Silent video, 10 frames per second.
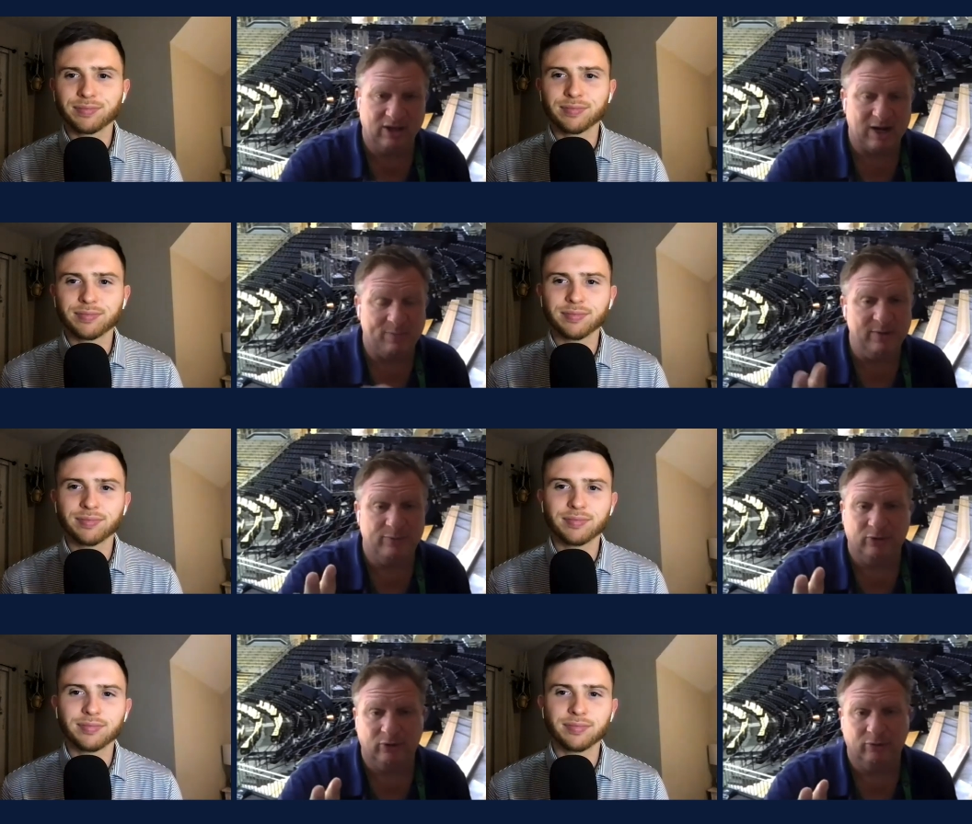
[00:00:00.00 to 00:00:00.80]
Speaker 1: A lot of
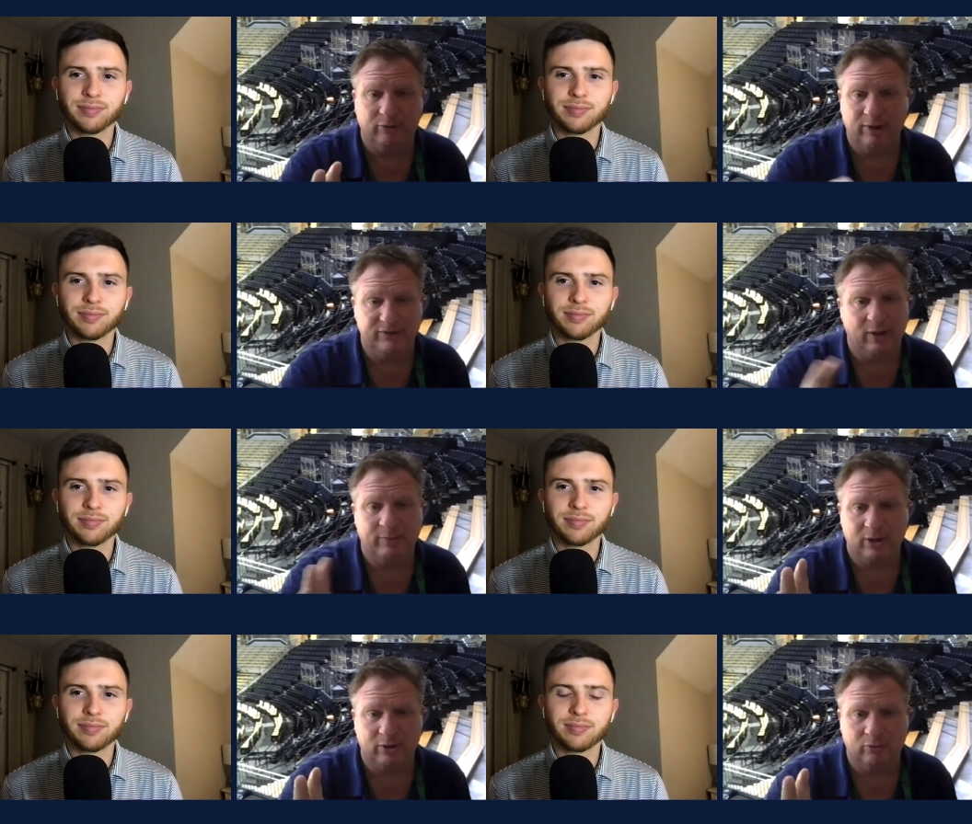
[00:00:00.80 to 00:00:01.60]
people are talking
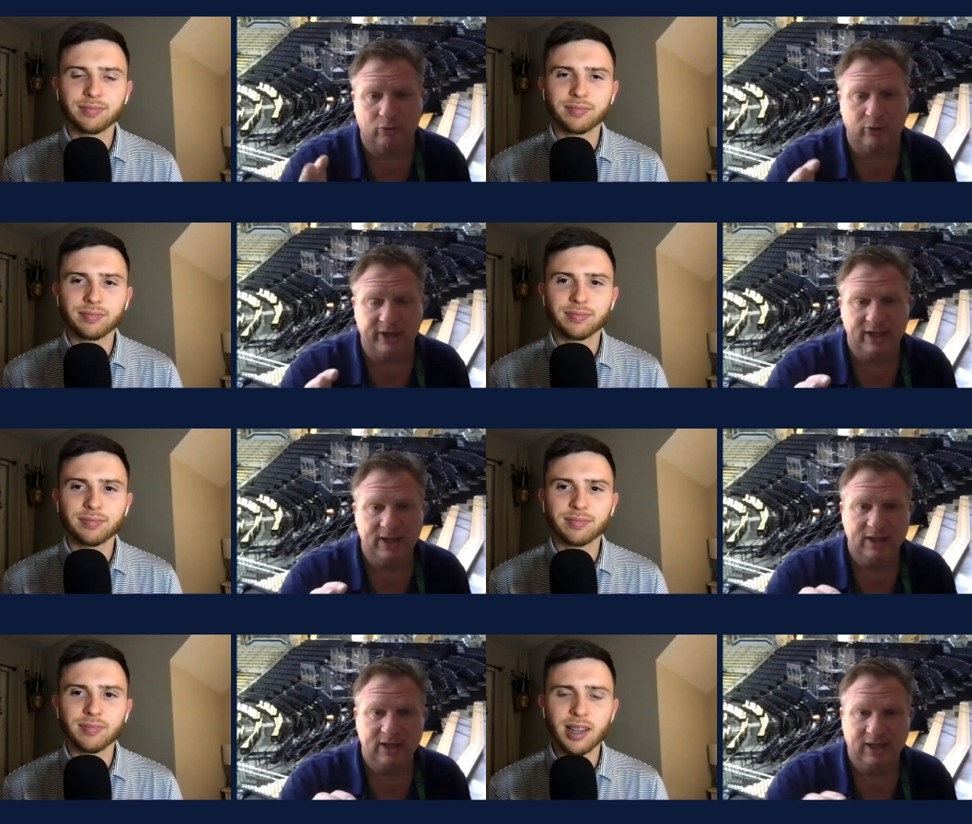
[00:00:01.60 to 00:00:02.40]
about
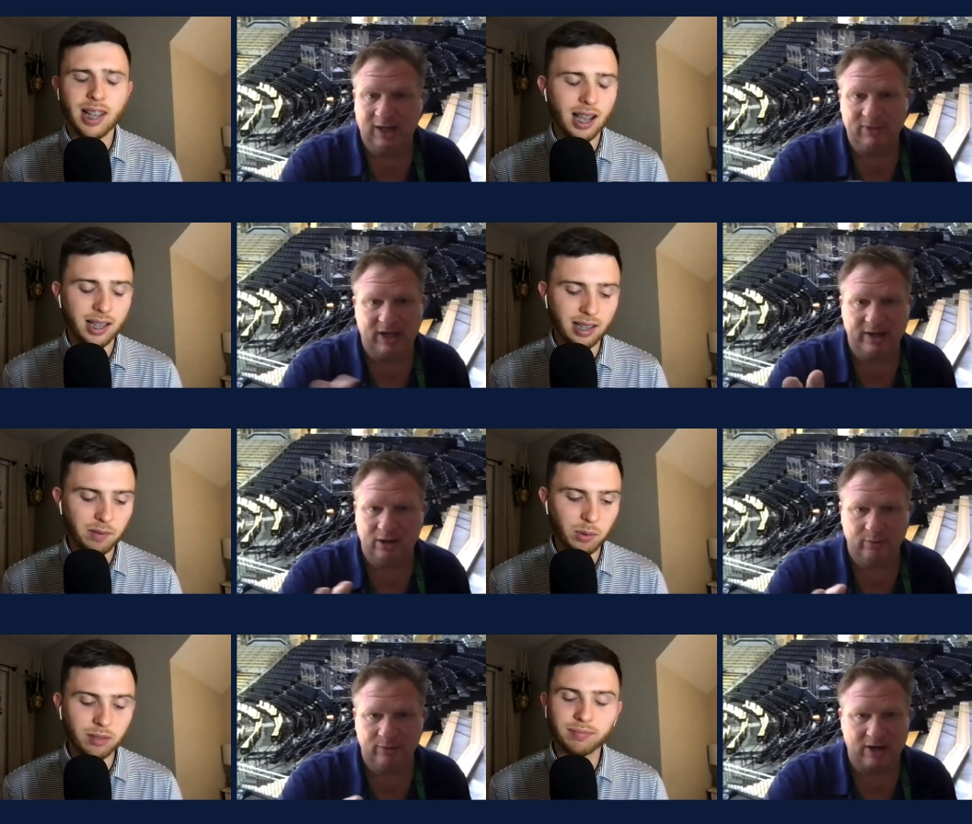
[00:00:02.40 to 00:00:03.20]
Roy. I'm yeah, not.
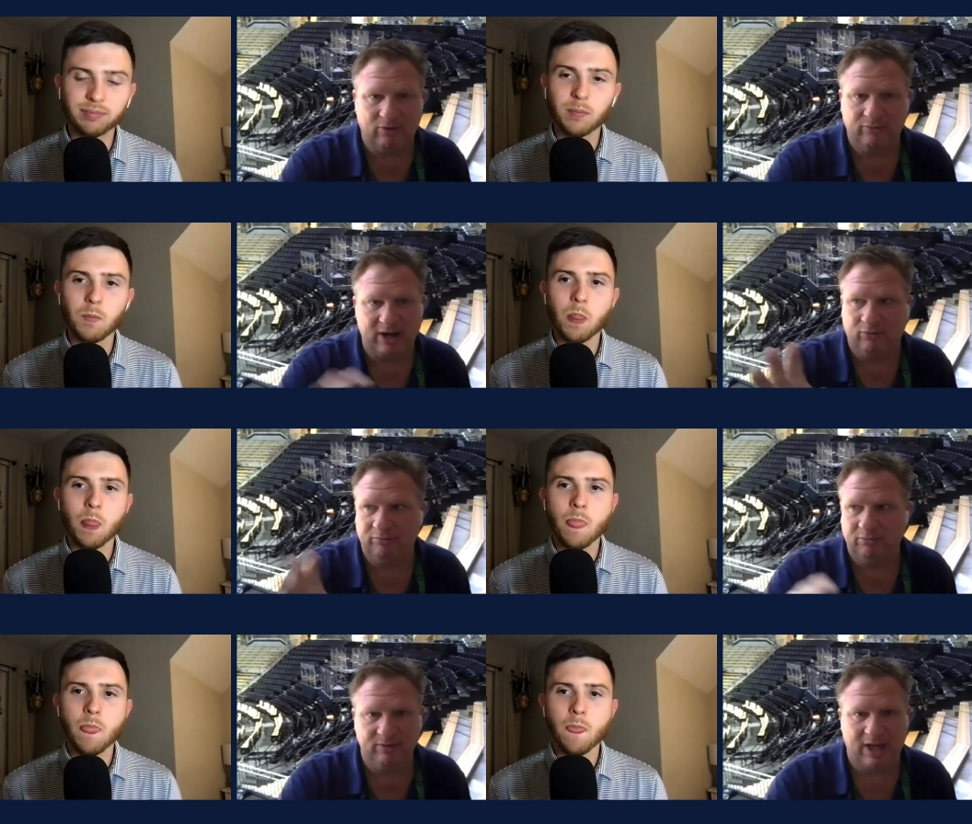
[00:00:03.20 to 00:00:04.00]
Everywhere. I don't. I
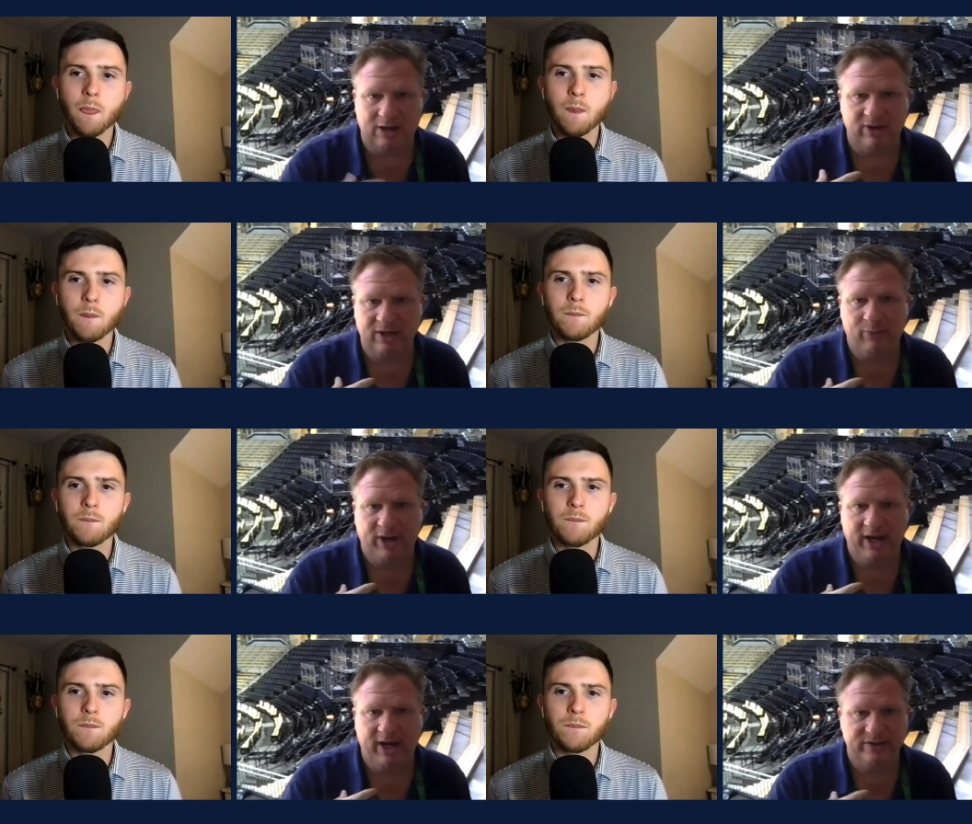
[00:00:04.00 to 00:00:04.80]
don't. I don't
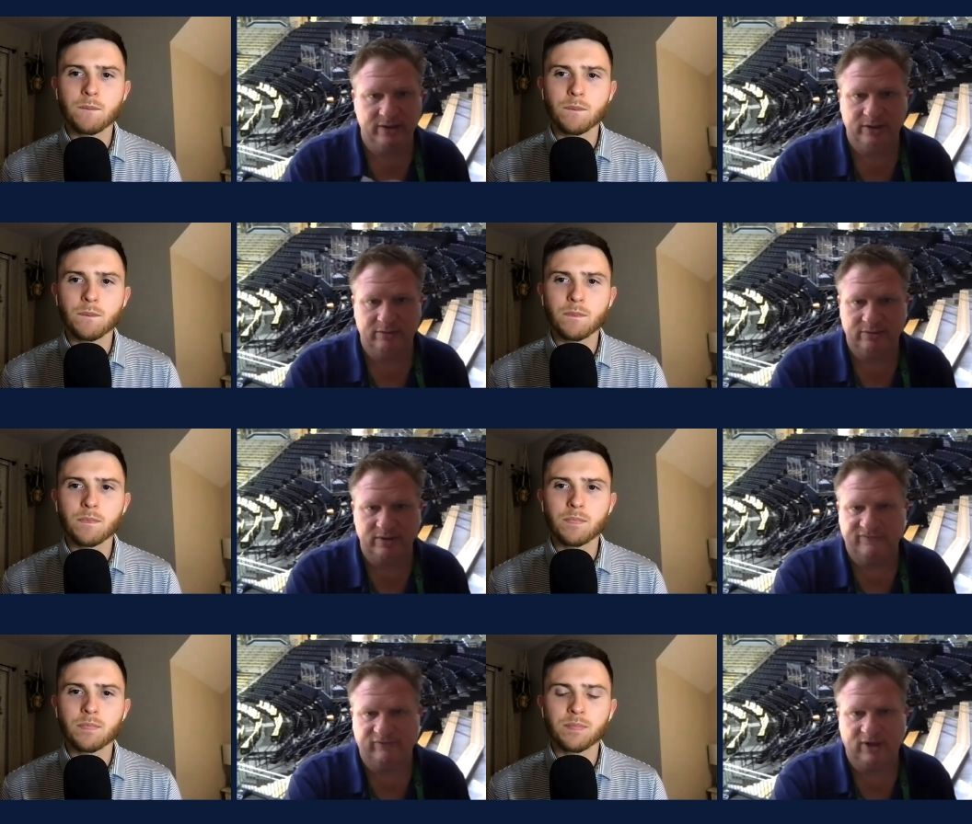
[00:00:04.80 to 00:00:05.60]
get paid to, to
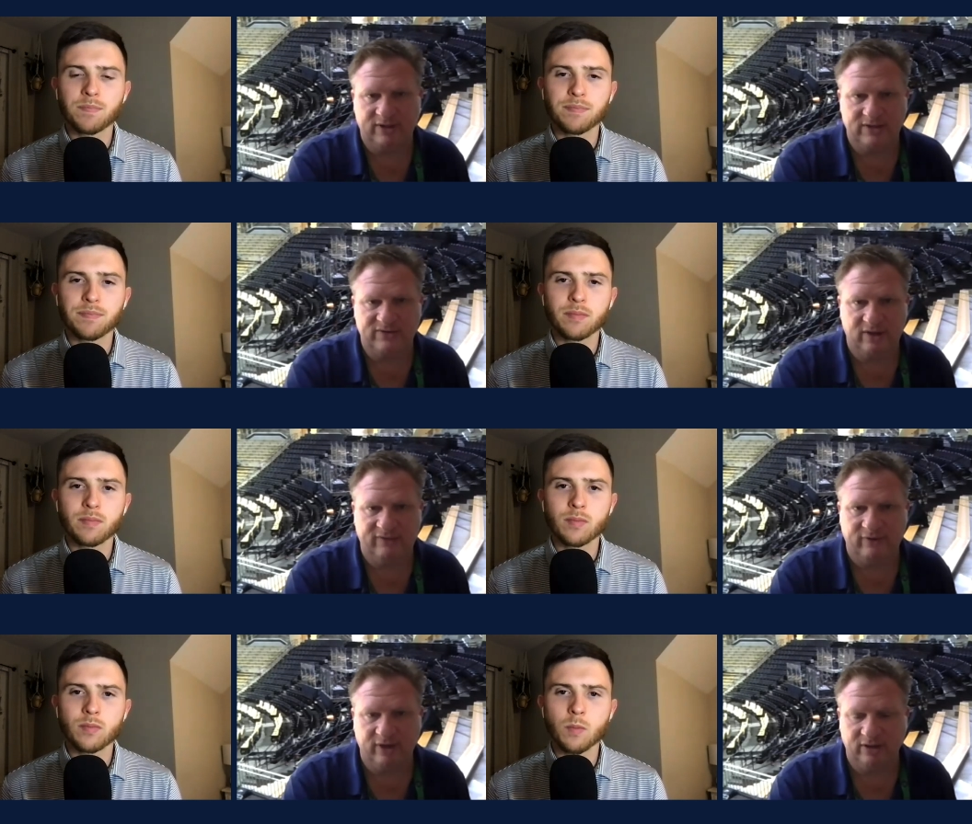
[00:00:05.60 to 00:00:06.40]
reflect that
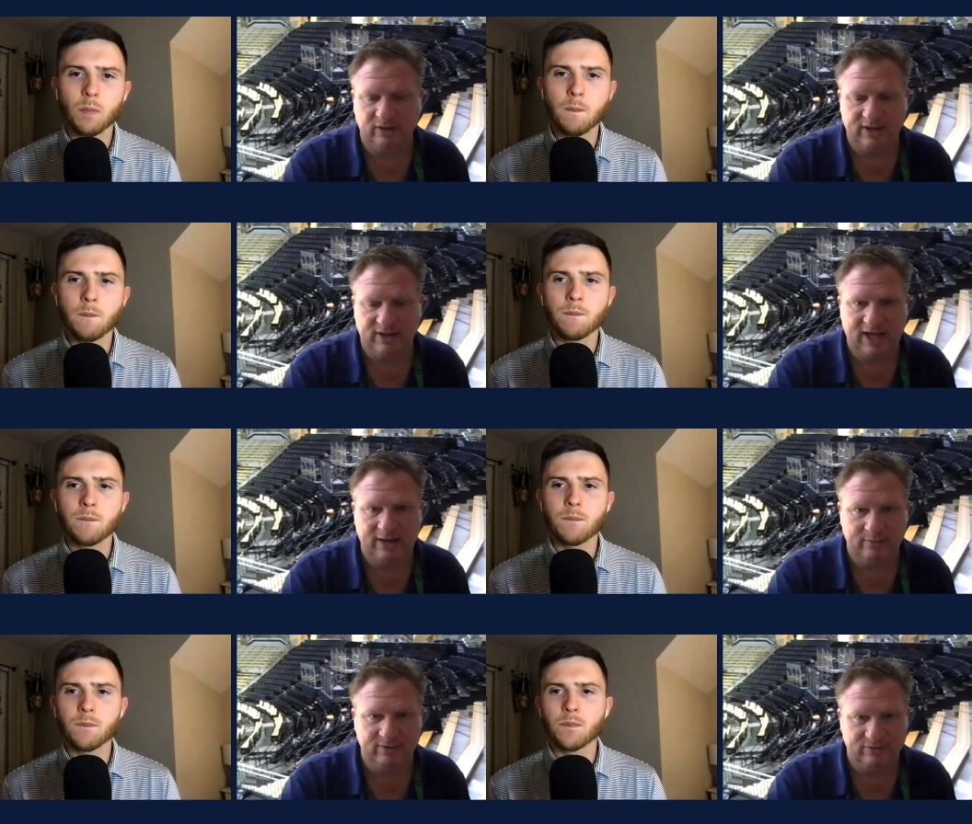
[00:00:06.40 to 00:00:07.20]
stuff or anything like mm-hmm.
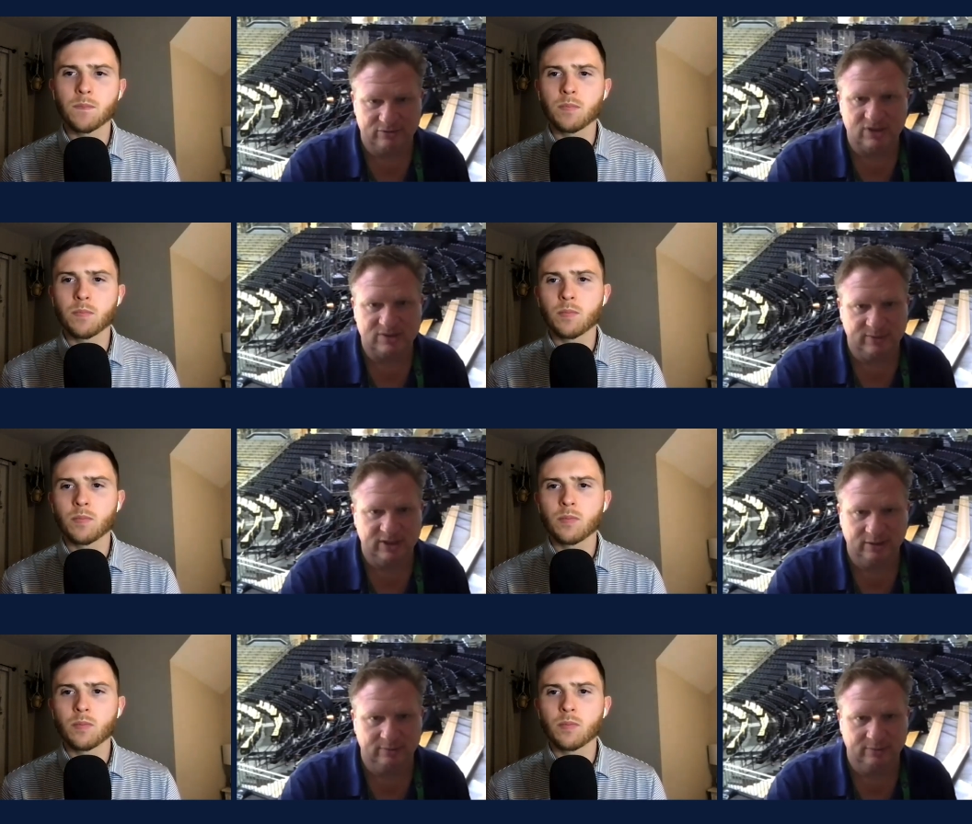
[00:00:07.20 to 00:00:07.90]
that. trust me,